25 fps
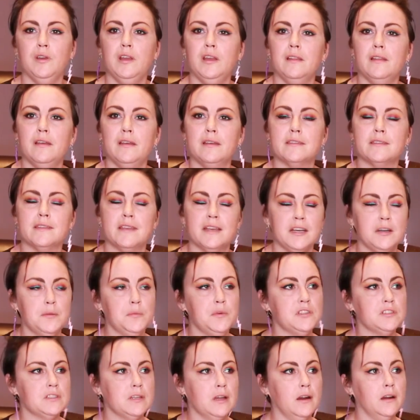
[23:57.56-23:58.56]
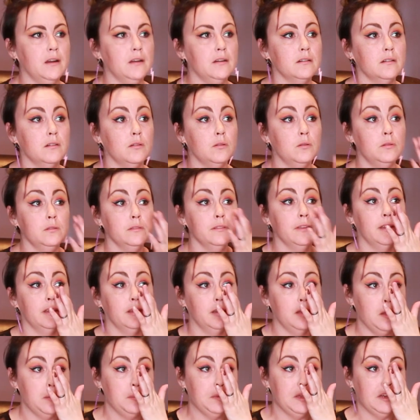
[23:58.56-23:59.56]
realize how much harder holding
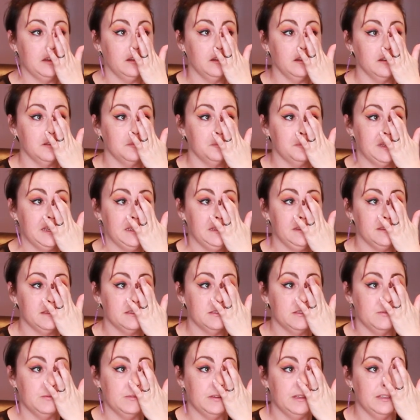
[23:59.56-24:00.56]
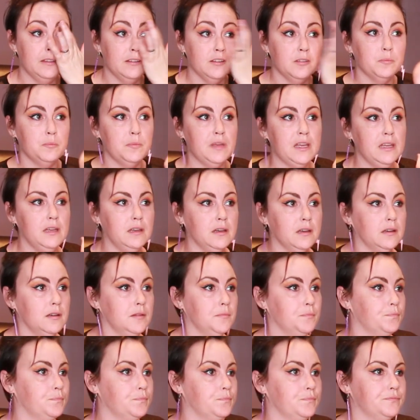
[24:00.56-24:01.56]
a mirror makes doing your
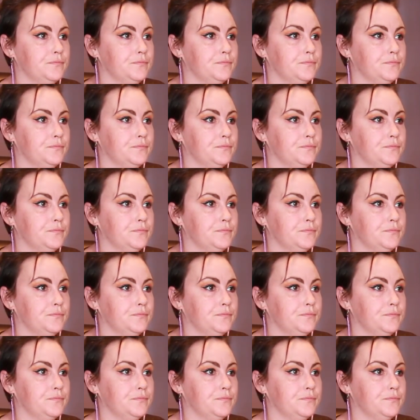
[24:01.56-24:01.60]
makeup.